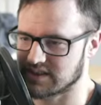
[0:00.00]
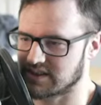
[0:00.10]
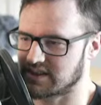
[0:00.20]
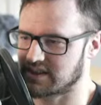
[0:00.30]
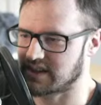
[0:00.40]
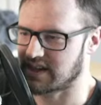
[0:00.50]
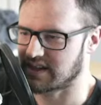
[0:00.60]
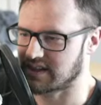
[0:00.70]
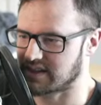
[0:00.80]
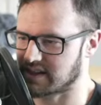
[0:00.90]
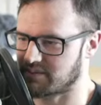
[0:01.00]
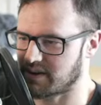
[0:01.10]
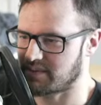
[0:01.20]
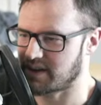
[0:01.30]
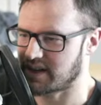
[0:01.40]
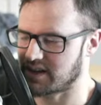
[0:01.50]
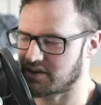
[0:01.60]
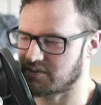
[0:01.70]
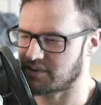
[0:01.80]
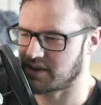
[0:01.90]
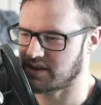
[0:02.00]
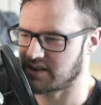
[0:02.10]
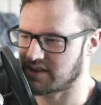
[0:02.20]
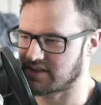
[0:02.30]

Yeah, it's like when I make it green.